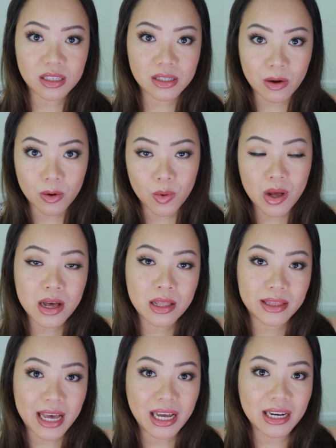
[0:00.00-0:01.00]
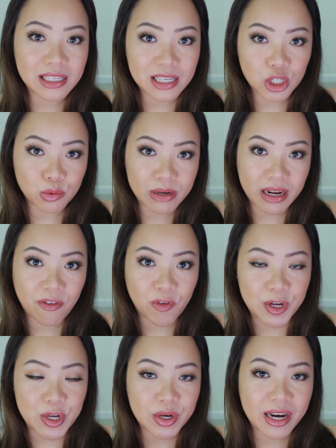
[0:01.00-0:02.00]
So that is a trick for
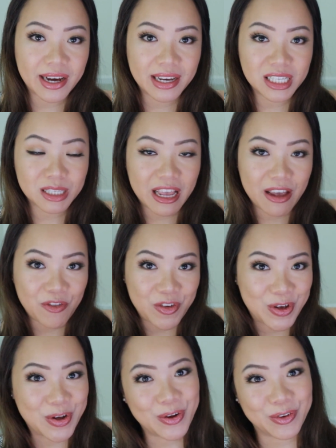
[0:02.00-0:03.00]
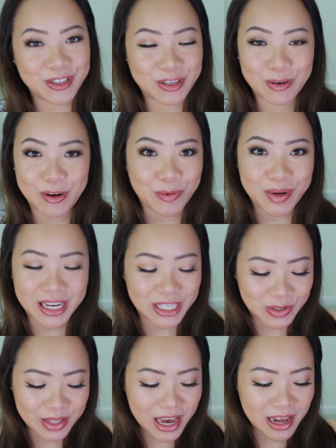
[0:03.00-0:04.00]
you guys if you don't already
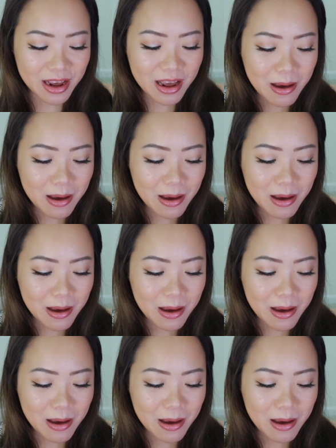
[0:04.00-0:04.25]
do that.